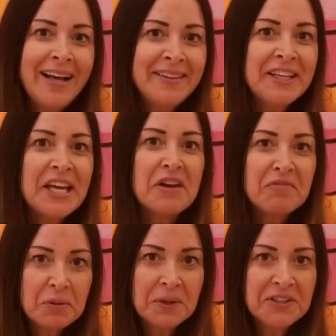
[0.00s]
think
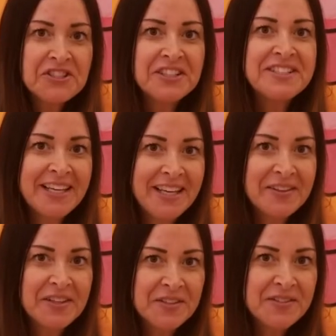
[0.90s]
everyone should attend
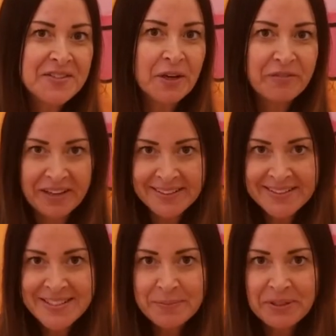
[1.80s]
this
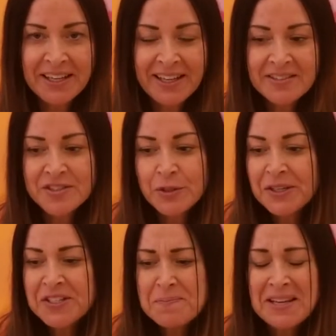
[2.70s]
event because you
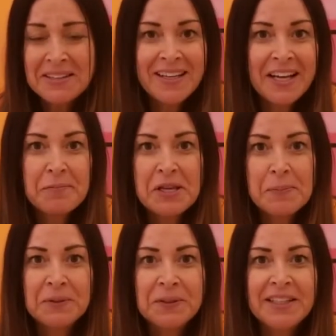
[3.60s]
get to meet a lot of
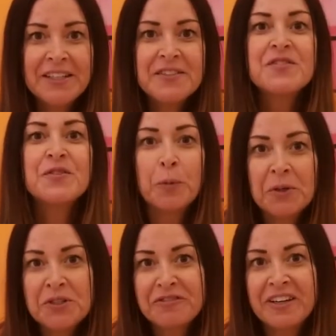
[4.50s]
people. It's so
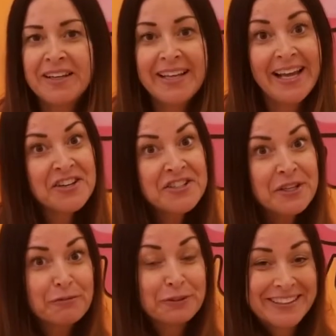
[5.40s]
much fun. They actually have
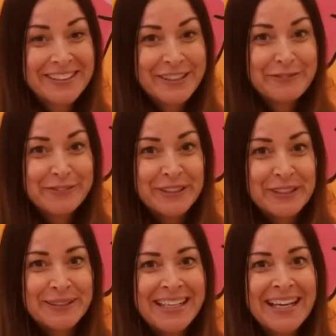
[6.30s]
really good
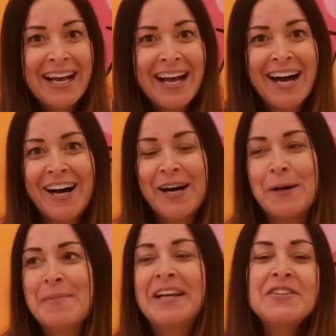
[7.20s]
food.
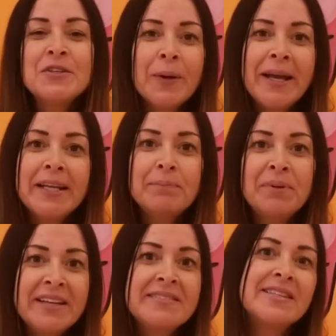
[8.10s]
Um, and it's a great
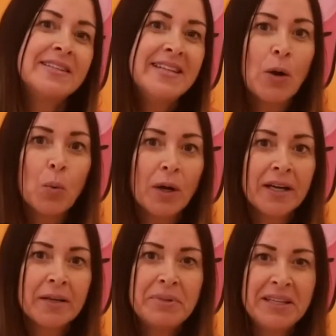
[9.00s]
place to network
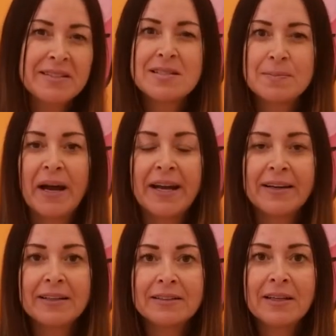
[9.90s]
and be
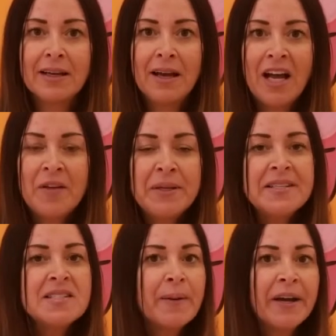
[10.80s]
inspired. I've been
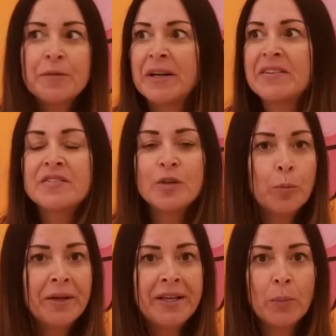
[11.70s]
inspired by so
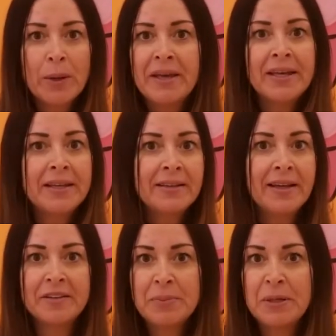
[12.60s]
many women
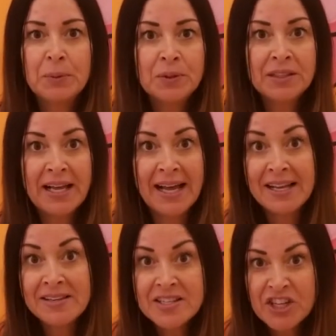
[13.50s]
and people
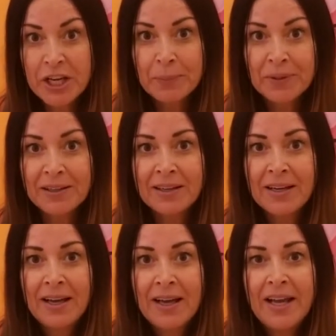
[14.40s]
at the Chamber,
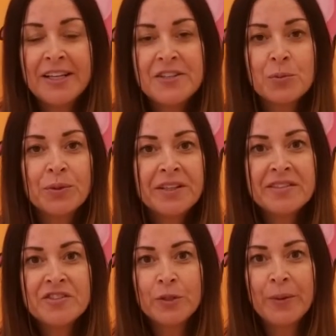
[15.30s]
and it's really
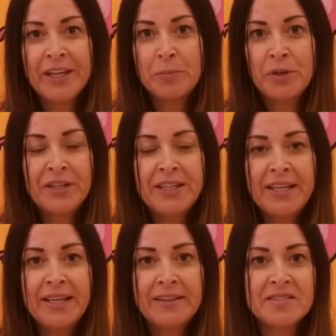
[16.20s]
such a great
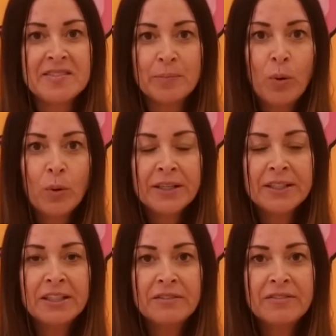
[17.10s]
community that's
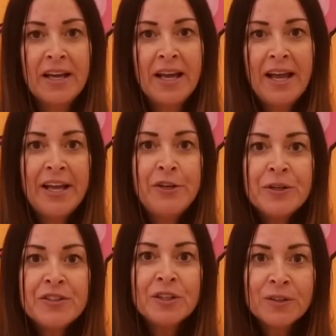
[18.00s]
supportive, and you
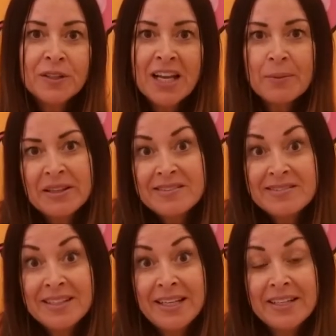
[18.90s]
get to learn a lot about the
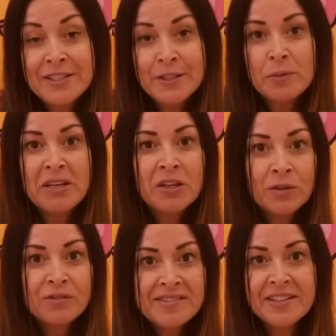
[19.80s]
city too. I mean,
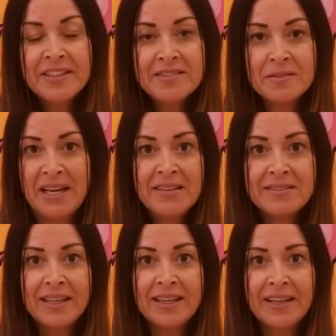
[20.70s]
Culver City is
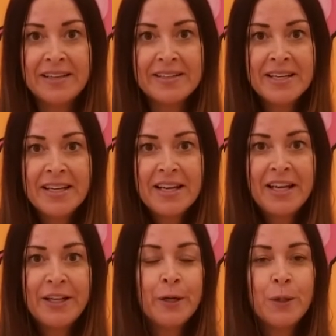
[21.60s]
amazing, and
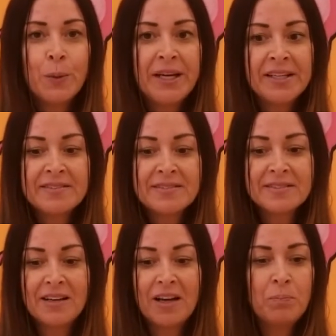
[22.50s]
you know, it's
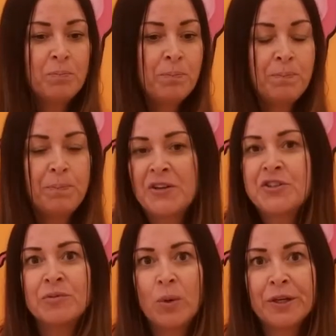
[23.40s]
a bunch
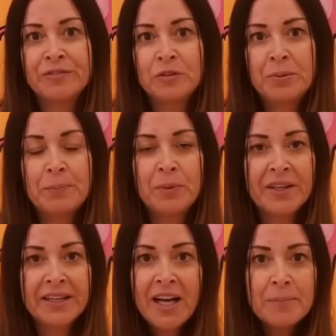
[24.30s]
of wonderful people
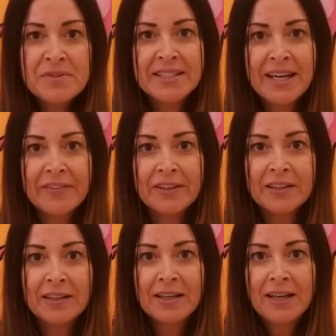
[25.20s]
that come
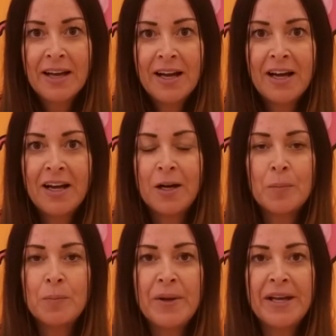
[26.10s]
together
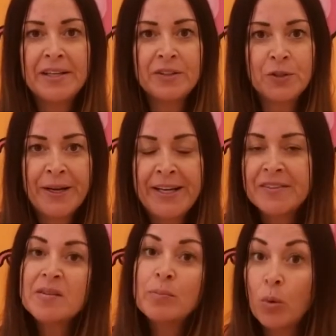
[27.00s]
um, and create a
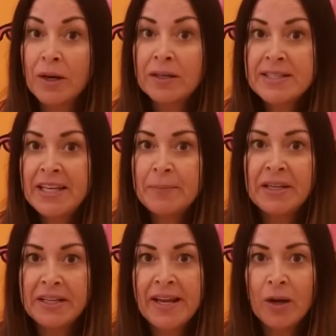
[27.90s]
support team and
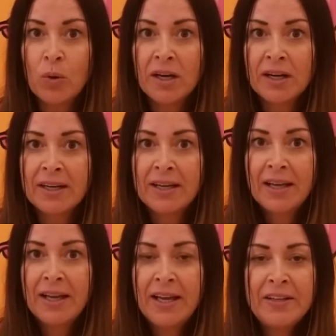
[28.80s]
a network.
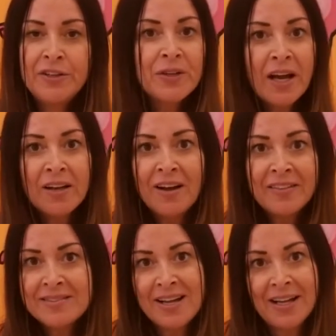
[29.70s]
And you're not on
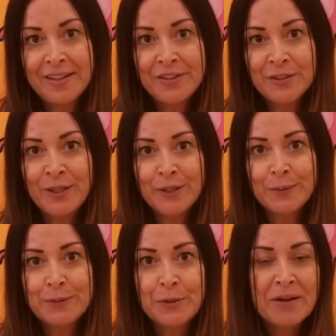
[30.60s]
this island alone.
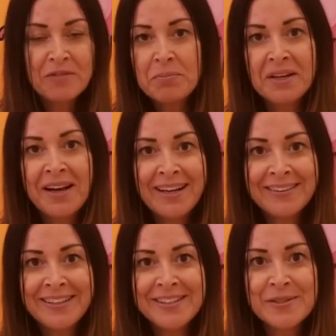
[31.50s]
You have a big
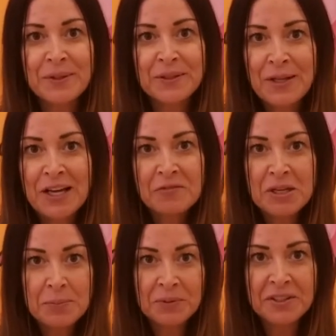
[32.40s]
island with a lot of
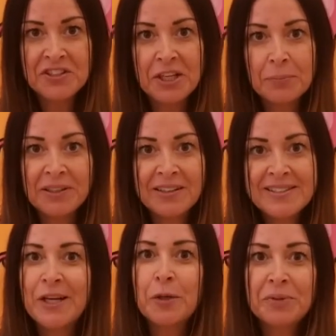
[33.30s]
people in the chamber to
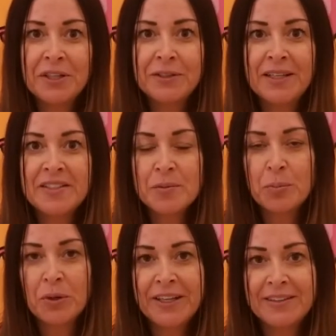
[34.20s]
help you and
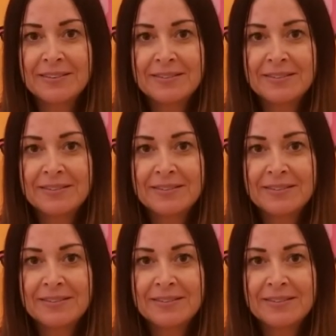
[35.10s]
support you.